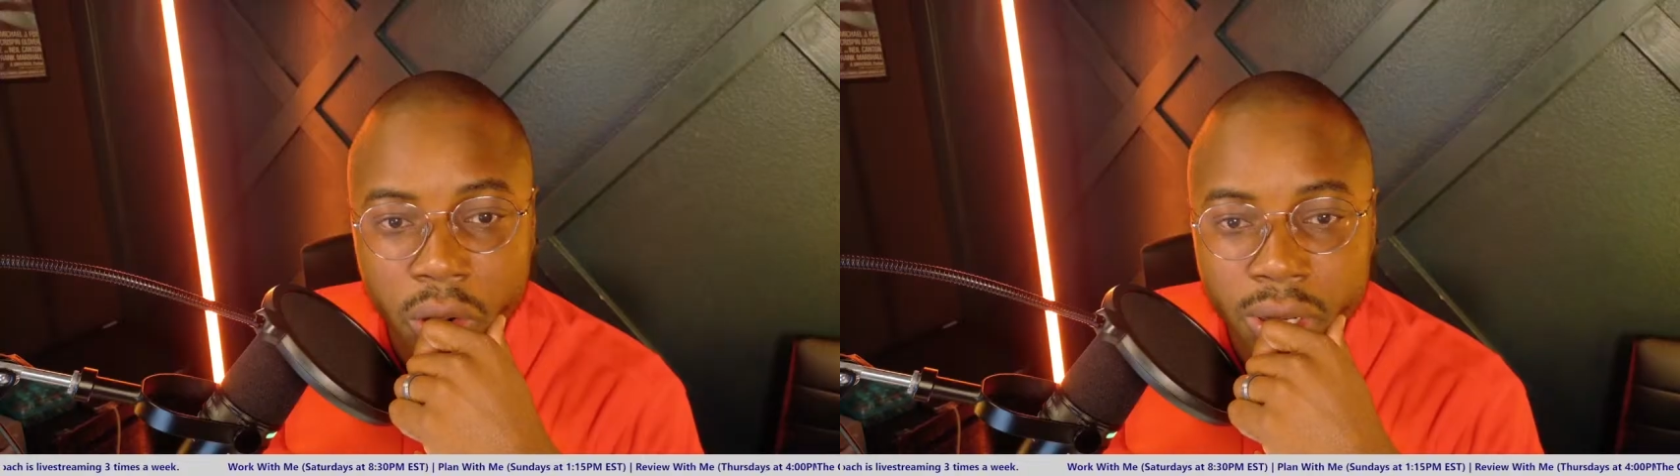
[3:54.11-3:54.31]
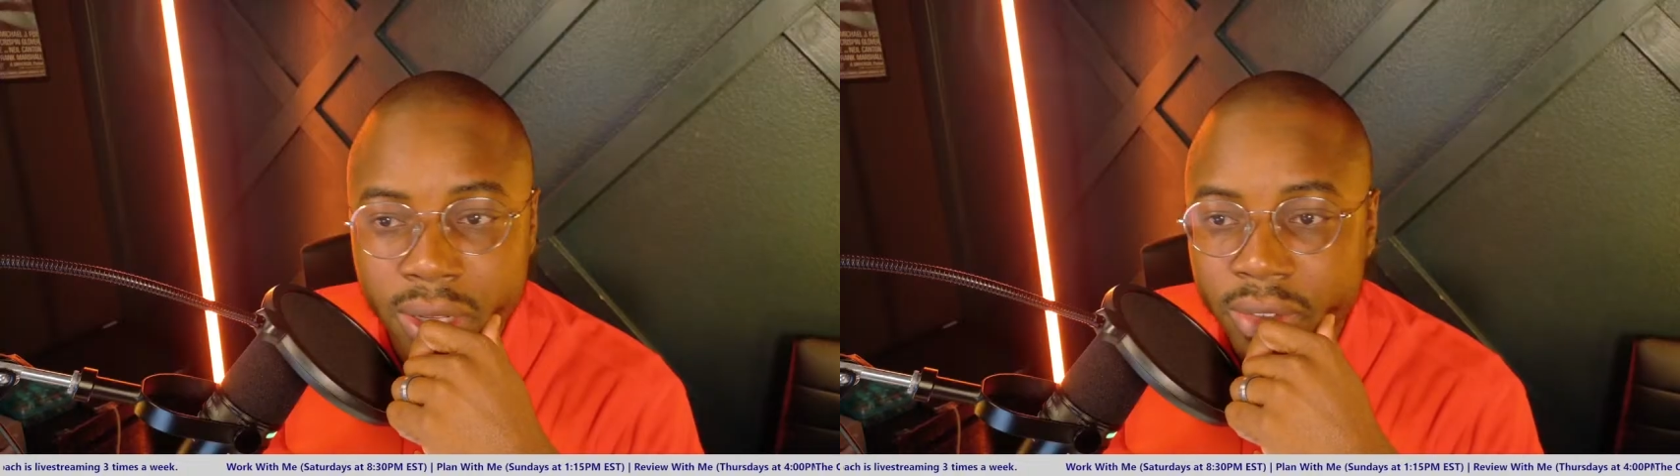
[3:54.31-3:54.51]

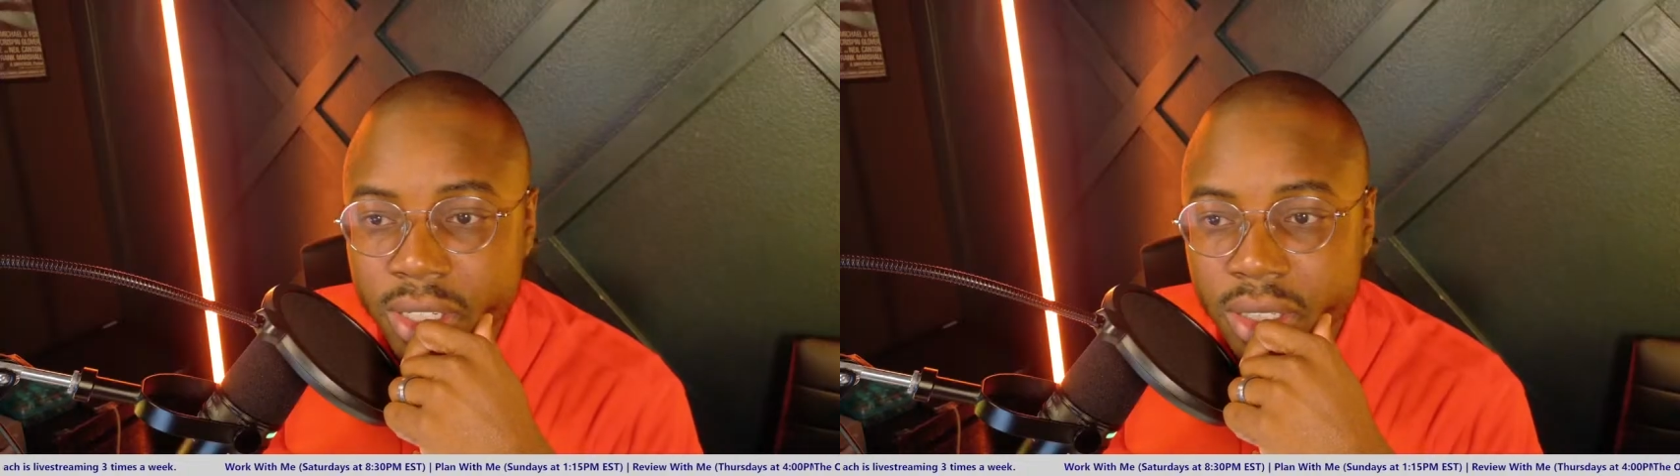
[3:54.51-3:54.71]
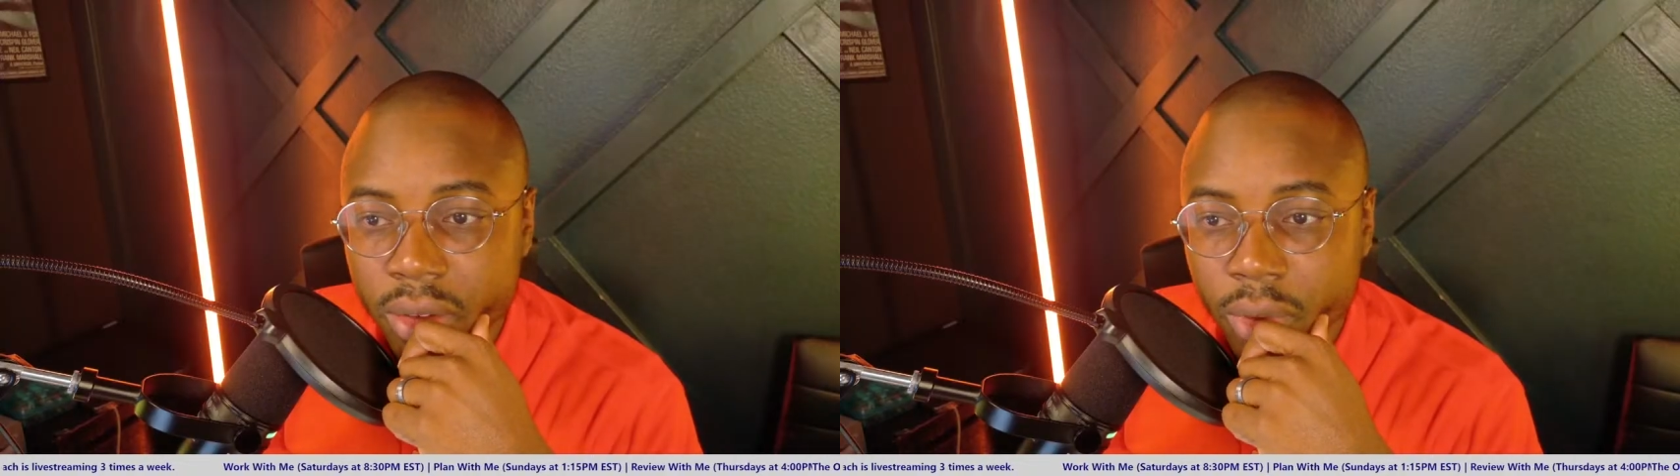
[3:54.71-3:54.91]
any of this
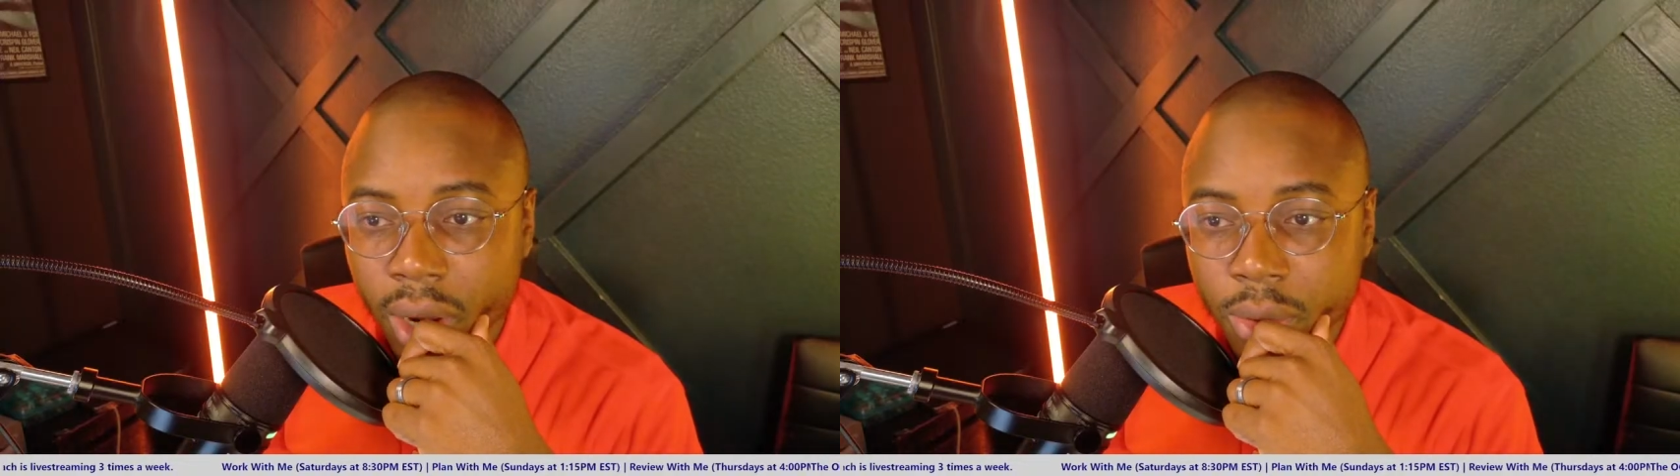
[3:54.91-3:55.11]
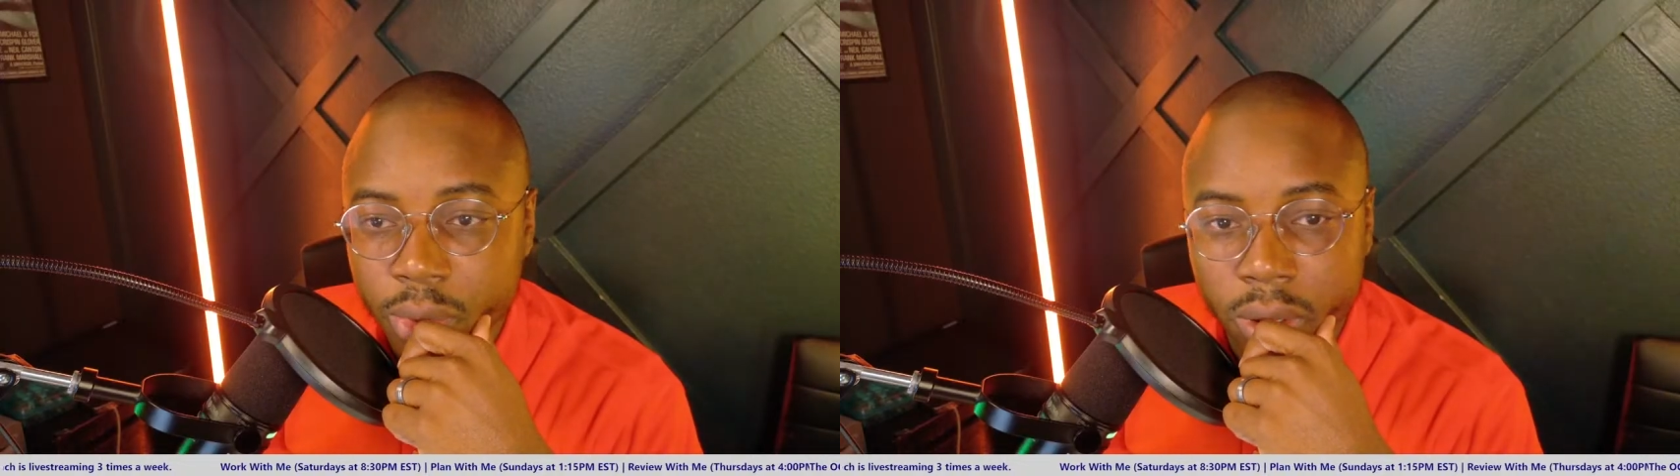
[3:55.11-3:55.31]
stuff while I
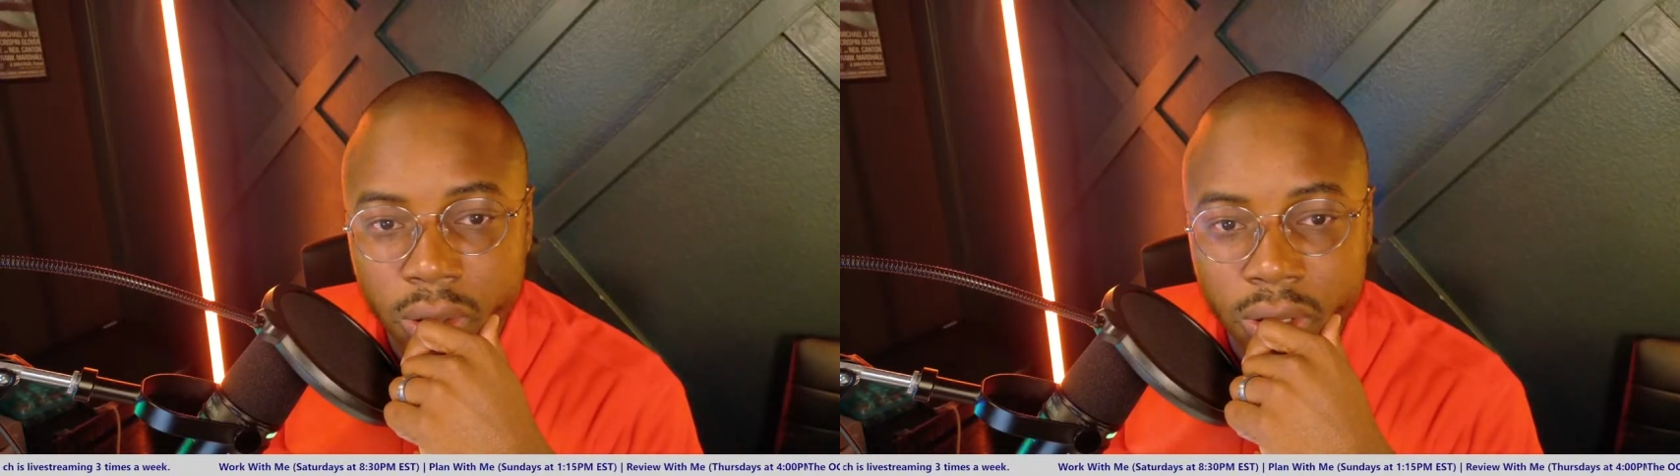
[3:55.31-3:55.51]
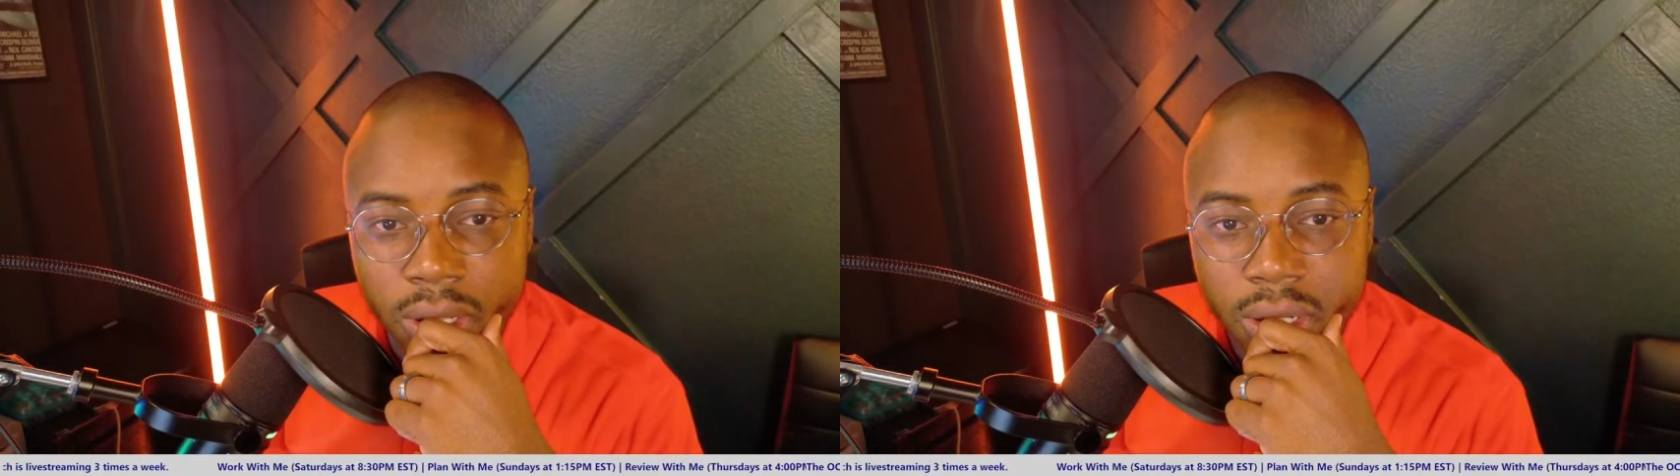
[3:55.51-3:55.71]
was working on
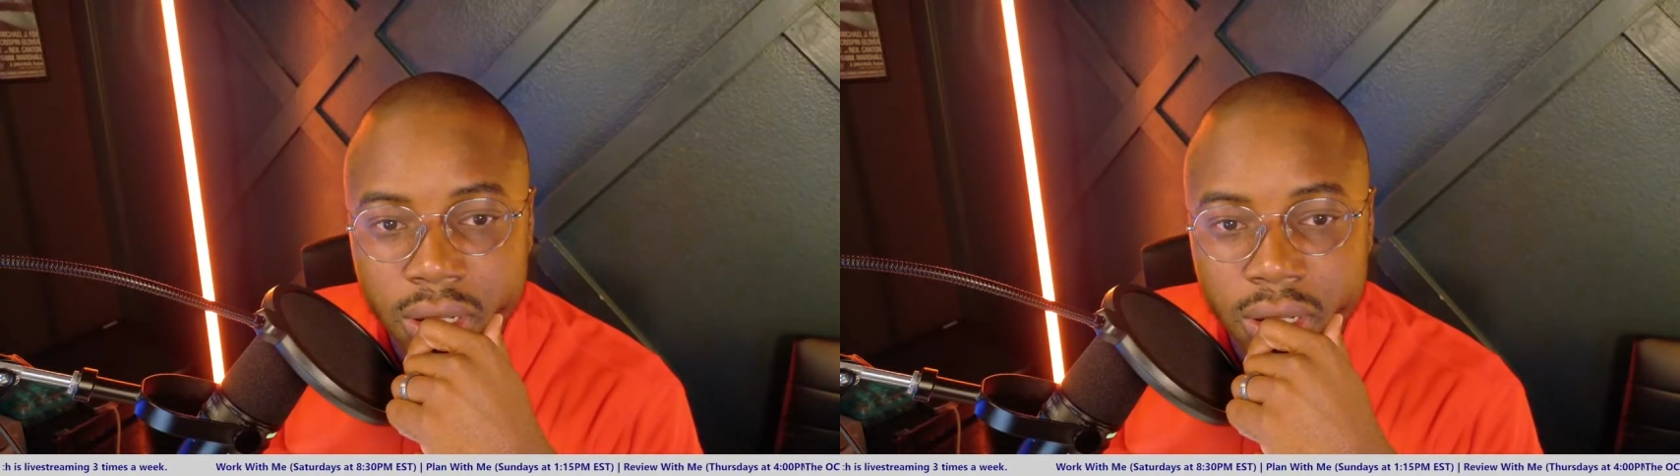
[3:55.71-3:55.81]
that.